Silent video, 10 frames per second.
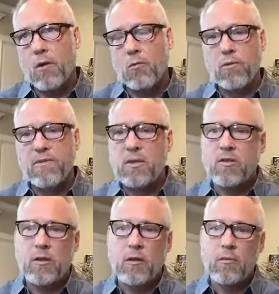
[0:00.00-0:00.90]
roof
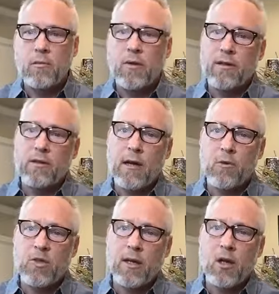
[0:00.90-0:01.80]
system that
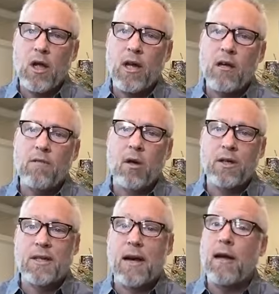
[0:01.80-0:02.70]
we're seeing a lot of
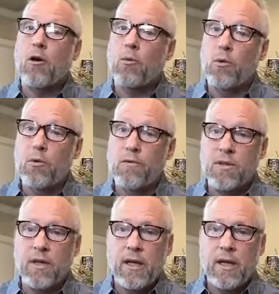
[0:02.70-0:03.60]
are tile roofs.
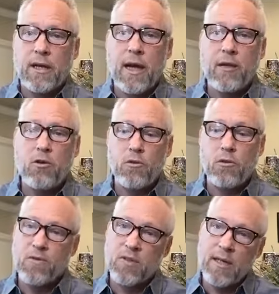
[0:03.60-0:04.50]
Now
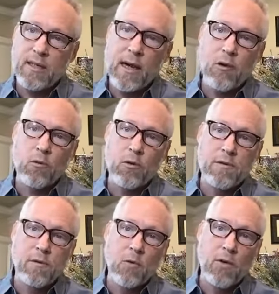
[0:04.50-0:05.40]
you've seen tile roofs
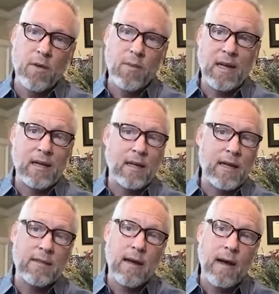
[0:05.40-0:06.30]
before that have been a clay
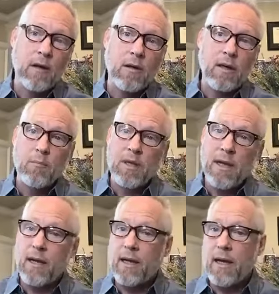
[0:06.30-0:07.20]
tile, but
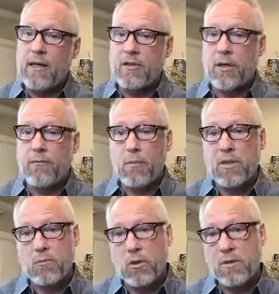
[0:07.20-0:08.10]
nowadays
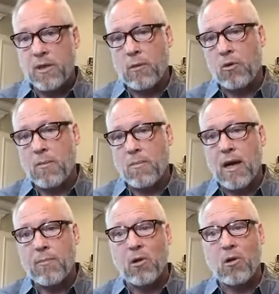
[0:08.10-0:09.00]
what's become really
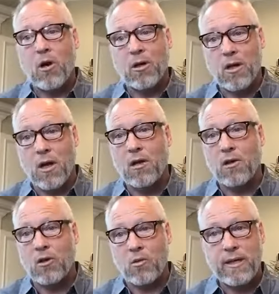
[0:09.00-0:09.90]
popular are
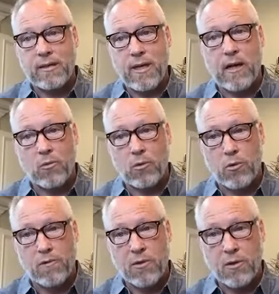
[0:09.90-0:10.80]
concrete tile
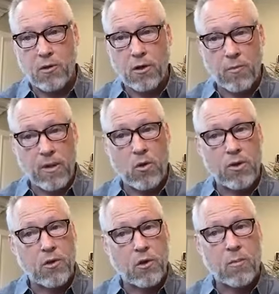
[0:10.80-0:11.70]
roofs. They're a little bit more
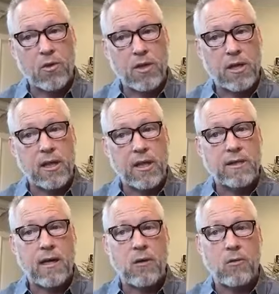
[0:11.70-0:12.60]
durable than the clay
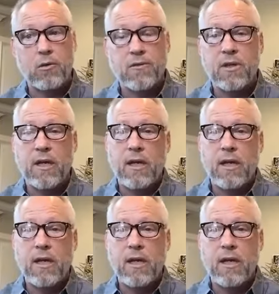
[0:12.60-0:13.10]
tile roofs.